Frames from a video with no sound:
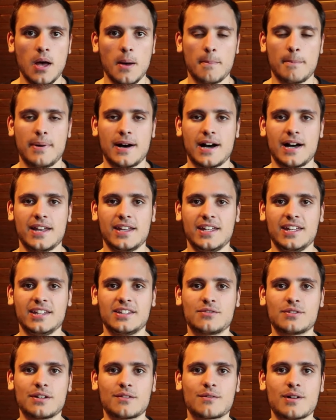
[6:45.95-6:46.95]
but
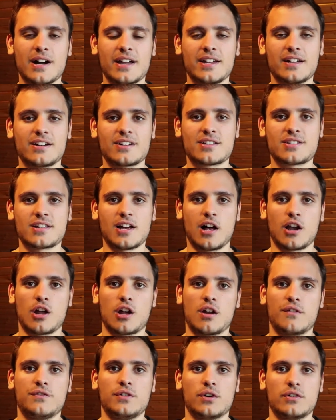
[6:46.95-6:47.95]
it requires a
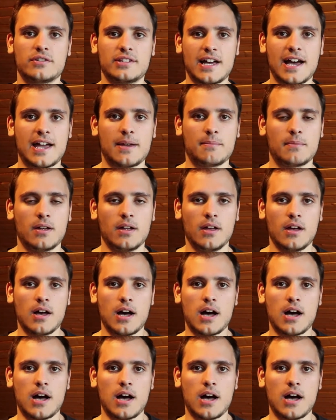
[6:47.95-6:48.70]
lot of your time.